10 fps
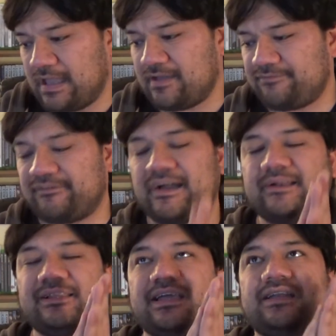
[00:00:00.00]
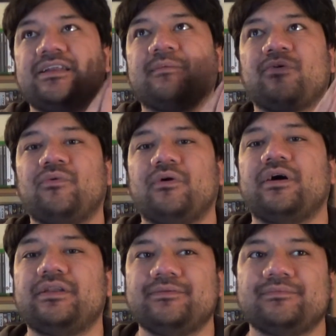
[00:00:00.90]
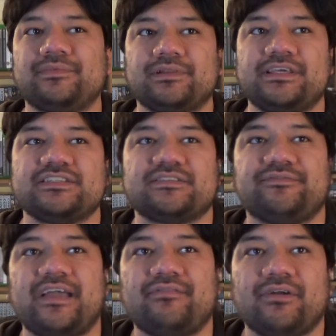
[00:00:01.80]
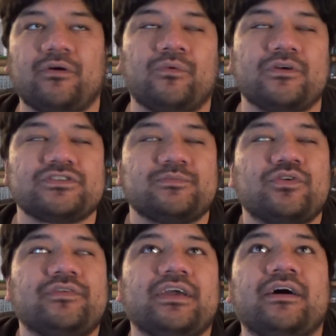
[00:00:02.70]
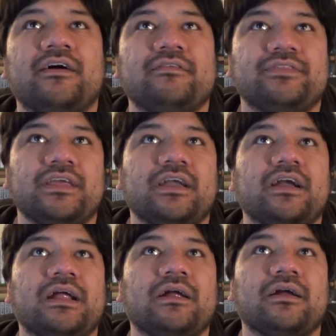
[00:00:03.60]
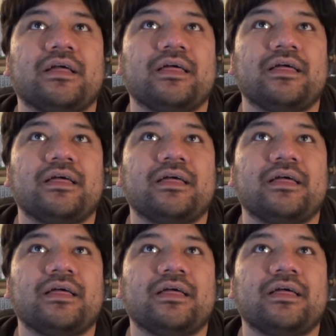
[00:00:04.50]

And finally, number one, least favorite or worst movie of the year,